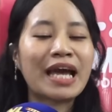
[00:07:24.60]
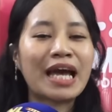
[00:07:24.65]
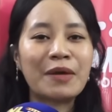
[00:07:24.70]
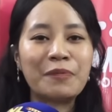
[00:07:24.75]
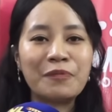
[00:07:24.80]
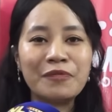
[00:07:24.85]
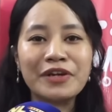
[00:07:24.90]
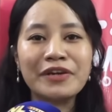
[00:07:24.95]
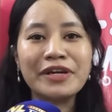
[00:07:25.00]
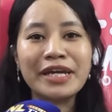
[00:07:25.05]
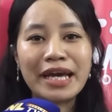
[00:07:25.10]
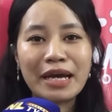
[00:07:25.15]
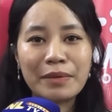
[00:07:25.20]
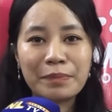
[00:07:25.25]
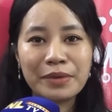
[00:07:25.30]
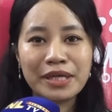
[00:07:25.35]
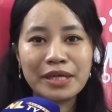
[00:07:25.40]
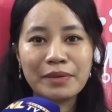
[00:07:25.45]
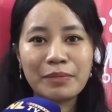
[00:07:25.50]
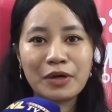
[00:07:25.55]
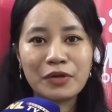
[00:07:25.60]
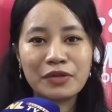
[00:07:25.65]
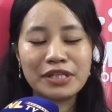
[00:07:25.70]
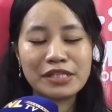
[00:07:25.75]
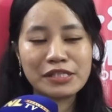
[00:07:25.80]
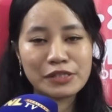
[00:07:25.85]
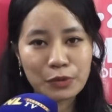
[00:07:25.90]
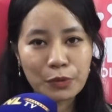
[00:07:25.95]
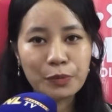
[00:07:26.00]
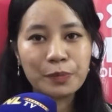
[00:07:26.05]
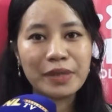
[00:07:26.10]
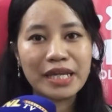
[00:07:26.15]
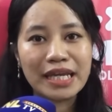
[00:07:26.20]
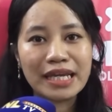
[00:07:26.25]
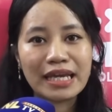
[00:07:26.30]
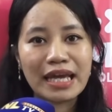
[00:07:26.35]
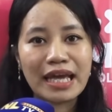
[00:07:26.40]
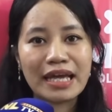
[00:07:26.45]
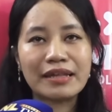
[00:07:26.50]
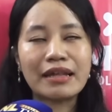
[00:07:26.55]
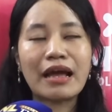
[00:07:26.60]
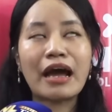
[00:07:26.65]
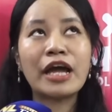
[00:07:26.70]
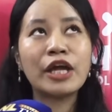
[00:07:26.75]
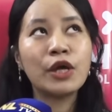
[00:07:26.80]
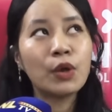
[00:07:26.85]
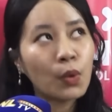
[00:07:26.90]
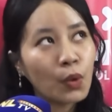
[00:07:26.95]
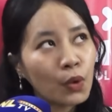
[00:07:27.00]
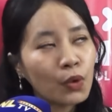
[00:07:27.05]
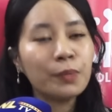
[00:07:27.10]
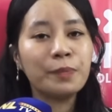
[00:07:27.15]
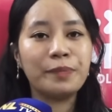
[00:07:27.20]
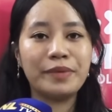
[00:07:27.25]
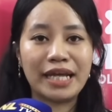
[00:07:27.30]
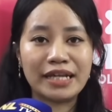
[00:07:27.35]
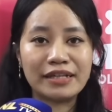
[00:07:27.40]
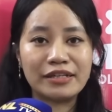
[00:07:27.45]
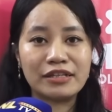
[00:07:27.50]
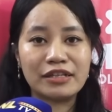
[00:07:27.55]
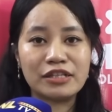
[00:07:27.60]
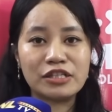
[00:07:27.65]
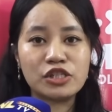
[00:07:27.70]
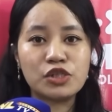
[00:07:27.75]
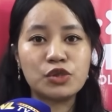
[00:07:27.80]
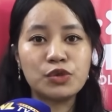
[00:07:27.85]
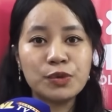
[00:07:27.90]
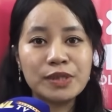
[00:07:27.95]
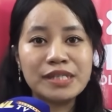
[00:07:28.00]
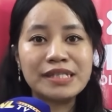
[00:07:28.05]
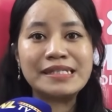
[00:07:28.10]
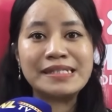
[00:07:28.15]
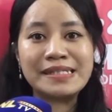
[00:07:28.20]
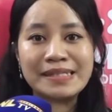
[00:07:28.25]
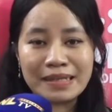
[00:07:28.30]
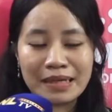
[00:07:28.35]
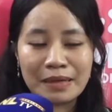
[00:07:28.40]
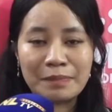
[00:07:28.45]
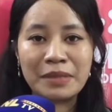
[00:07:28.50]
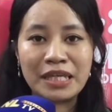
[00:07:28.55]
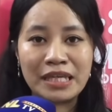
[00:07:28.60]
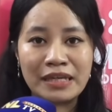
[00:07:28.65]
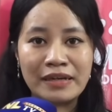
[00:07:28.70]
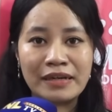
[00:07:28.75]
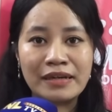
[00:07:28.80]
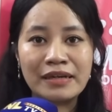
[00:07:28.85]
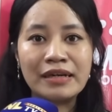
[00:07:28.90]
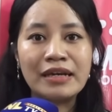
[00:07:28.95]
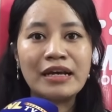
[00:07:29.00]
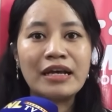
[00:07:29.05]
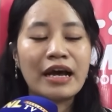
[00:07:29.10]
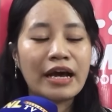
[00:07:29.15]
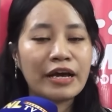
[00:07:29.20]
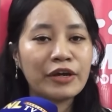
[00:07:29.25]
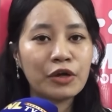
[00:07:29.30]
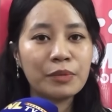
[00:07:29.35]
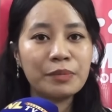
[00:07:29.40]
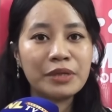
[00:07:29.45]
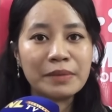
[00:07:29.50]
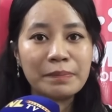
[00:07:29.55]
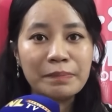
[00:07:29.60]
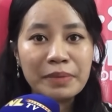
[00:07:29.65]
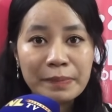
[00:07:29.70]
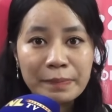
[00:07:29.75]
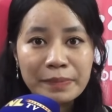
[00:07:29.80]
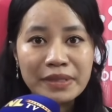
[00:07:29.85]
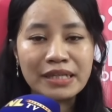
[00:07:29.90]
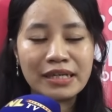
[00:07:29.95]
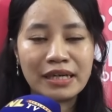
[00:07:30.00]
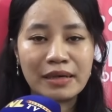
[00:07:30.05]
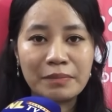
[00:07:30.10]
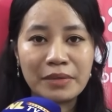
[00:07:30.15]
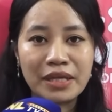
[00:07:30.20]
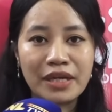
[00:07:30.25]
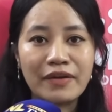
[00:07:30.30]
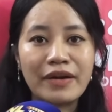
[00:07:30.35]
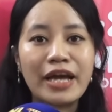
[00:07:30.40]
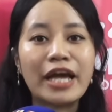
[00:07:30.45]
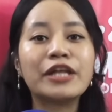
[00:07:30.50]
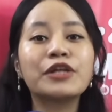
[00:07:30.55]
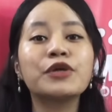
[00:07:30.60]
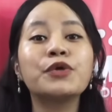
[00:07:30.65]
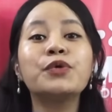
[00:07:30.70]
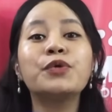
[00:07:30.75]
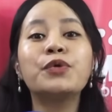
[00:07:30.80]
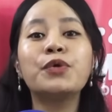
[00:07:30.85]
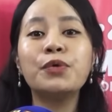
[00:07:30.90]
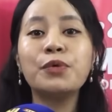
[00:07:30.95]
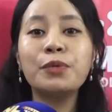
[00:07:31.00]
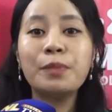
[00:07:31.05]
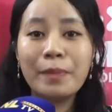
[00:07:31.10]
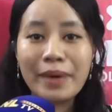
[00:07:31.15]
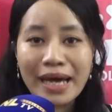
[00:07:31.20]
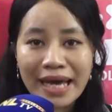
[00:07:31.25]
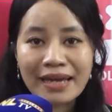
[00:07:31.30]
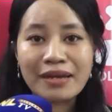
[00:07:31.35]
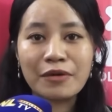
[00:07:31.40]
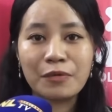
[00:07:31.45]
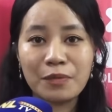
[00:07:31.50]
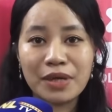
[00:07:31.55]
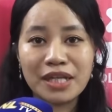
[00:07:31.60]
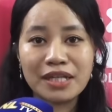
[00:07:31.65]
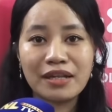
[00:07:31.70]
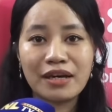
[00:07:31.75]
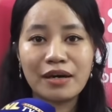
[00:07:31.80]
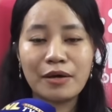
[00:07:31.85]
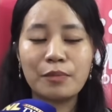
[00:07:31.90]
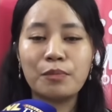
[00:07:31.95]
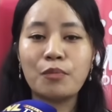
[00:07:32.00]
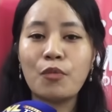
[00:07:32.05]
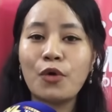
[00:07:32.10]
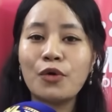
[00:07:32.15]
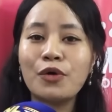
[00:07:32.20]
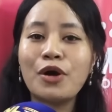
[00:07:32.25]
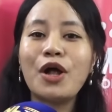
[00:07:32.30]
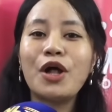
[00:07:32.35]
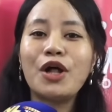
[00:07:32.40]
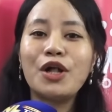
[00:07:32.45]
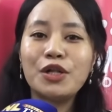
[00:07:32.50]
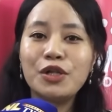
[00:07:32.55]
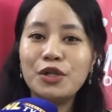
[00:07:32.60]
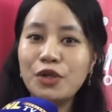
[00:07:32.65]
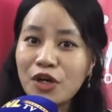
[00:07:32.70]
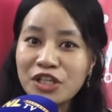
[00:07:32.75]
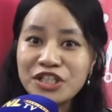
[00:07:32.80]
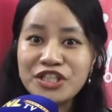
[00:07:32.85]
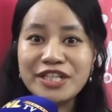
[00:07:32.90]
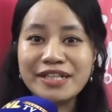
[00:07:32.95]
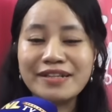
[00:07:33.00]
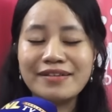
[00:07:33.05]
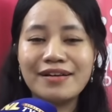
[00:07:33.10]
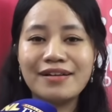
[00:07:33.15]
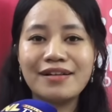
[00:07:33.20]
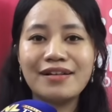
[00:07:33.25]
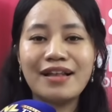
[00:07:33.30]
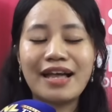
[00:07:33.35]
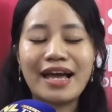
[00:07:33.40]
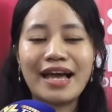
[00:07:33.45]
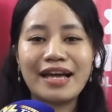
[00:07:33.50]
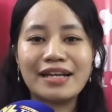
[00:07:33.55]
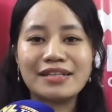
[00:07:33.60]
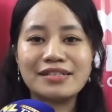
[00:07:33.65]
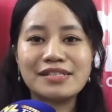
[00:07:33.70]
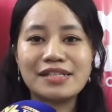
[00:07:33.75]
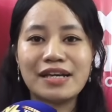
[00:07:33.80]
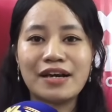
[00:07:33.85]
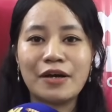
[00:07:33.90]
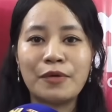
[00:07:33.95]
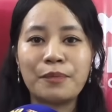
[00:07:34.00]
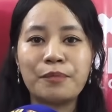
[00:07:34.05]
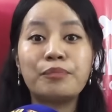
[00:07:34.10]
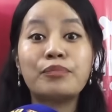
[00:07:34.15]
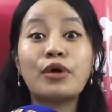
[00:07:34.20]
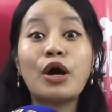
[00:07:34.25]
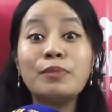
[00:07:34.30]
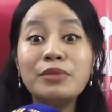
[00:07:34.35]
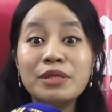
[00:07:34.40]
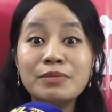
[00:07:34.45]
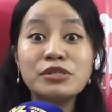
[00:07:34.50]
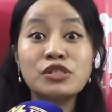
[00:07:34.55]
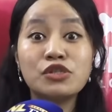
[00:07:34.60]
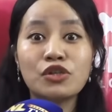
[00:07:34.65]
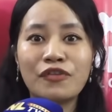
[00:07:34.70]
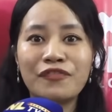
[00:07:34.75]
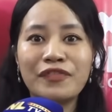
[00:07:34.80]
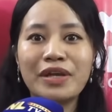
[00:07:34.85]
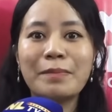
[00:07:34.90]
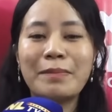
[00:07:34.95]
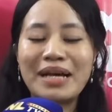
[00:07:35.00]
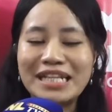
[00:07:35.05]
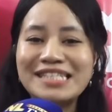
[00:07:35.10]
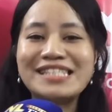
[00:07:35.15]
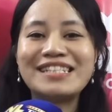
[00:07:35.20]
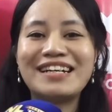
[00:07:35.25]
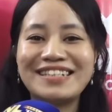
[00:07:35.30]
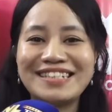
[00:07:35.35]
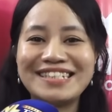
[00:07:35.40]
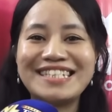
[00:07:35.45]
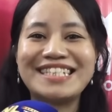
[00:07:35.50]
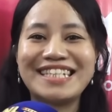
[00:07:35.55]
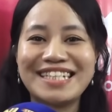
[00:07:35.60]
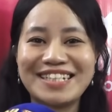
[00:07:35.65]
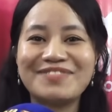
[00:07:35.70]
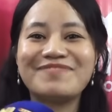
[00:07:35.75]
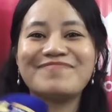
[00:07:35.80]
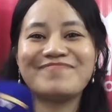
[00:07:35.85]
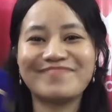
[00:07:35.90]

I'm very happy about this opening, and I hope that students come here, I hope that people come here and go back with a more logical and problem-solving mentality.